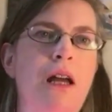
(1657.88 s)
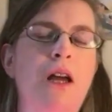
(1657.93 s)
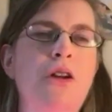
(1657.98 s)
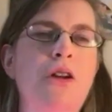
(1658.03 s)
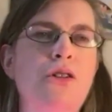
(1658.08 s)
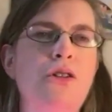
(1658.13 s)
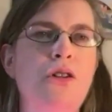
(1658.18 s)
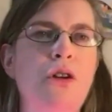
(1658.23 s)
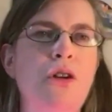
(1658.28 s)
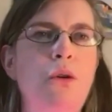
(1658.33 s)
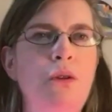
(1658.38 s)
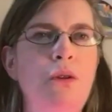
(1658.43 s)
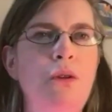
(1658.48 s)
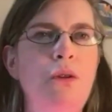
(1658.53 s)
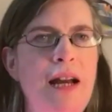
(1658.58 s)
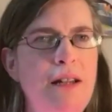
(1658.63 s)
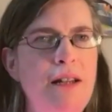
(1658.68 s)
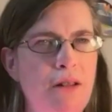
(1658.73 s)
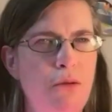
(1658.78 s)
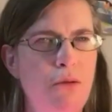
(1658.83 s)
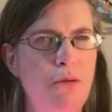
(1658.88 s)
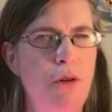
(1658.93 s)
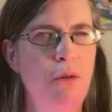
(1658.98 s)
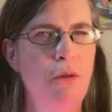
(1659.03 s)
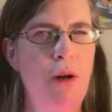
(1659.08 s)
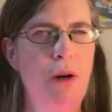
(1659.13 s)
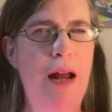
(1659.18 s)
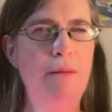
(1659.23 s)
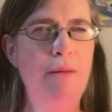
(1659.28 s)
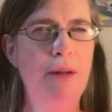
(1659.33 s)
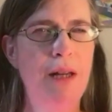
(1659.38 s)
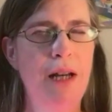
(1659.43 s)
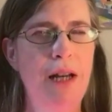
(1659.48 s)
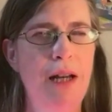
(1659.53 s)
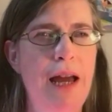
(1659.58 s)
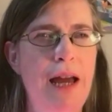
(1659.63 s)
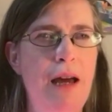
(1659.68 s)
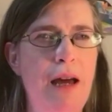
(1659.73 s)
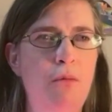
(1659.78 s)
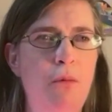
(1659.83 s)
So that's sort of what I'm
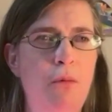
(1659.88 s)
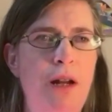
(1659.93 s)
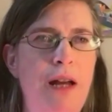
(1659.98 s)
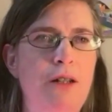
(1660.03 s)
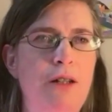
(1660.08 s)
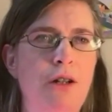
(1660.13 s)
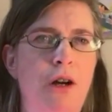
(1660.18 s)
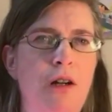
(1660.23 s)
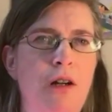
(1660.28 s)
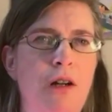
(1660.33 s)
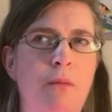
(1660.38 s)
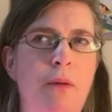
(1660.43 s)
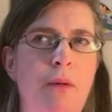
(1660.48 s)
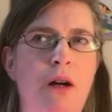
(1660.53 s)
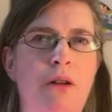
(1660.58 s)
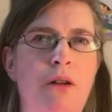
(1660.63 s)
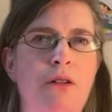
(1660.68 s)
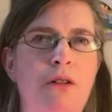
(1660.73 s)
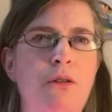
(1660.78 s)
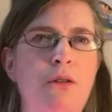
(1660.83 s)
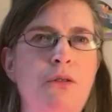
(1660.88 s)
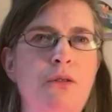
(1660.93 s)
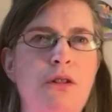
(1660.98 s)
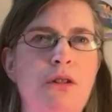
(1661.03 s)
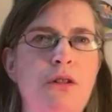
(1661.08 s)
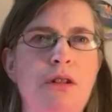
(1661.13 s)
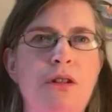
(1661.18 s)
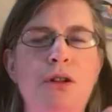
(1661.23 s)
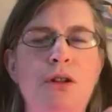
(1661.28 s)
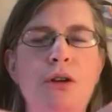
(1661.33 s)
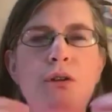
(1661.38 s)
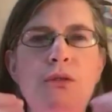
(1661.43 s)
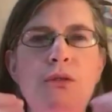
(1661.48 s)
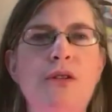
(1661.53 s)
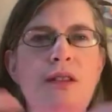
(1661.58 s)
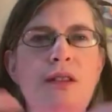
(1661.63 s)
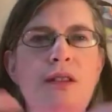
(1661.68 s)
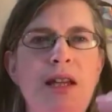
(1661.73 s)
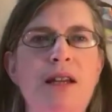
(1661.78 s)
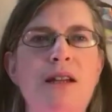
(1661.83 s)
getting at when I talk about
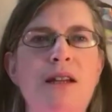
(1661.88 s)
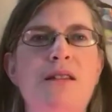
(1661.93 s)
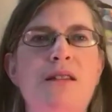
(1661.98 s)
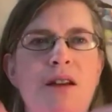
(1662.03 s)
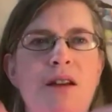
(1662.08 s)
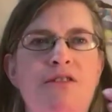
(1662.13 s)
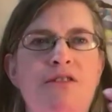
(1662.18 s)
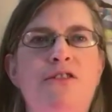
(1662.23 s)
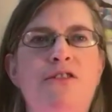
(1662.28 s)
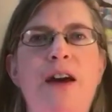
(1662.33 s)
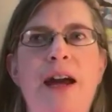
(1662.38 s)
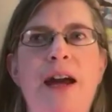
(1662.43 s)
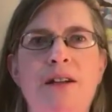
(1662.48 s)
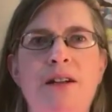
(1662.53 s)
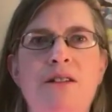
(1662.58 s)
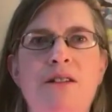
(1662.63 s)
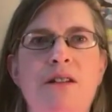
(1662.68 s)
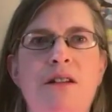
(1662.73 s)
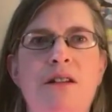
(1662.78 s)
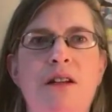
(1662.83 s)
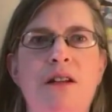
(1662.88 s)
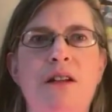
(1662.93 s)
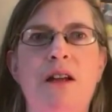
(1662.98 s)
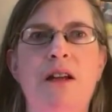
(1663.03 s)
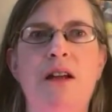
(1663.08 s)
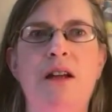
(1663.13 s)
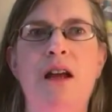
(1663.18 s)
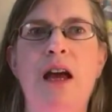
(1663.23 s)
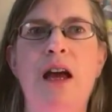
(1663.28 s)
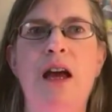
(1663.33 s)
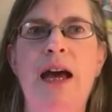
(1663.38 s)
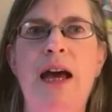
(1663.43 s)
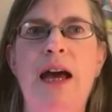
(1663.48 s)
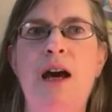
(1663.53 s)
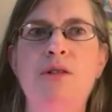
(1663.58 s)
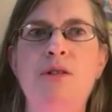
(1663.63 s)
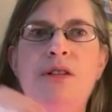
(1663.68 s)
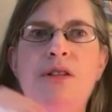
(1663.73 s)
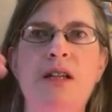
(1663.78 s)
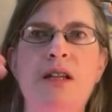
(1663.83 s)
those things affect how
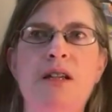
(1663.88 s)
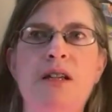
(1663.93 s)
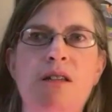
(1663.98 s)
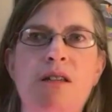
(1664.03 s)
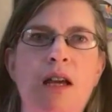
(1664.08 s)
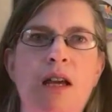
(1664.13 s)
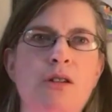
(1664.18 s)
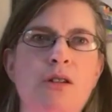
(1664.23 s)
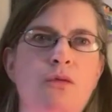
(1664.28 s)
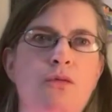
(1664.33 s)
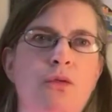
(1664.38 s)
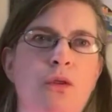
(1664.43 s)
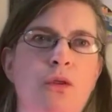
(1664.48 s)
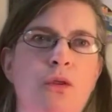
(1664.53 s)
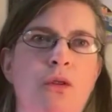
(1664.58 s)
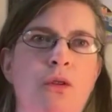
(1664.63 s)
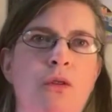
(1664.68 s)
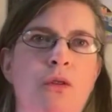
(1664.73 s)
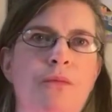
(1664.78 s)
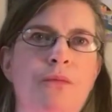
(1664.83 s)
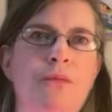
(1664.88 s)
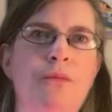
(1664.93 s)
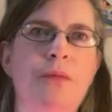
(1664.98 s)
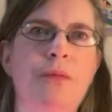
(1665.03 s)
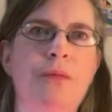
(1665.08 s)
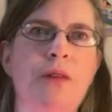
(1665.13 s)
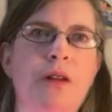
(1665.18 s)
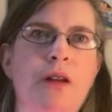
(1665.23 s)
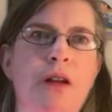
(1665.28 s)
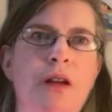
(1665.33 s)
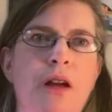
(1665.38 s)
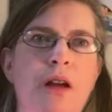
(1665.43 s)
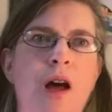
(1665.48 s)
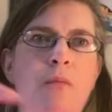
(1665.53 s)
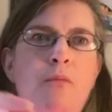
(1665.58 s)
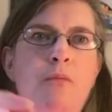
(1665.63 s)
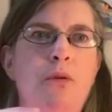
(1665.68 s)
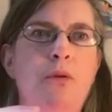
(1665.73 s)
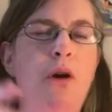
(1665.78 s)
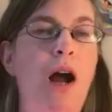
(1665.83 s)
successful a
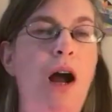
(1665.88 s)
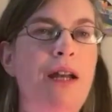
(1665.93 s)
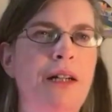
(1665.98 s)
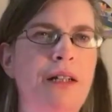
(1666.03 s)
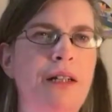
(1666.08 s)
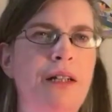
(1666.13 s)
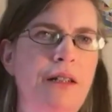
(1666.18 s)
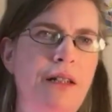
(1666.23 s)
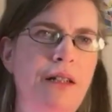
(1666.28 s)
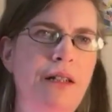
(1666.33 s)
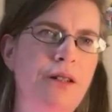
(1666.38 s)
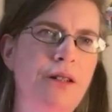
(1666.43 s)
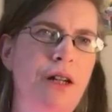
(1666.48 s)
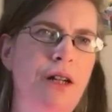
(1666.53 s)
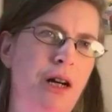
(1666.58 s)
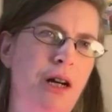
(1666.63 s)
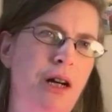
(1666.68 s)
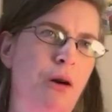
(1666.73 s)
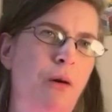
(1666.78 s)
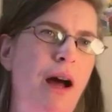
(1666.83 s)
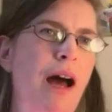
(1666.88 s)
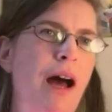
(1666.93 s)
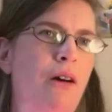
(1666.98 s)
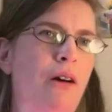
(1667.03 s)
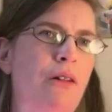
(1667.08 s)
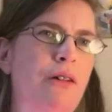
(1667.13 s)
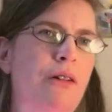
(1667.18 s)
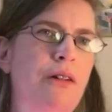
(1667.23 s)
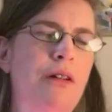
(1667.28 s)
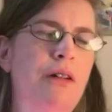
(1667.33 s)
product is going to go out.